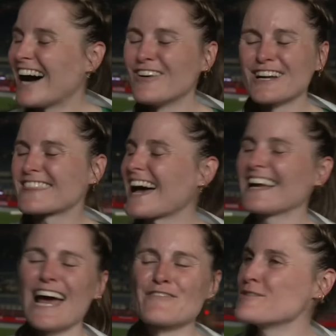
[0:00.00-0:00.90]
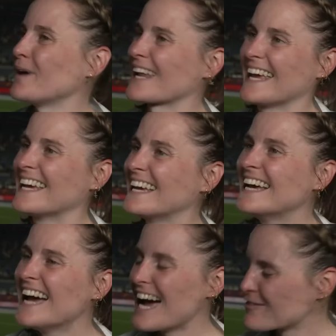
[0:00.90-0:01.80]
I want to thank everybody,
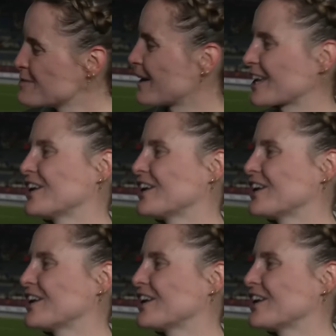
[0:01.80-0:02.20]
everybody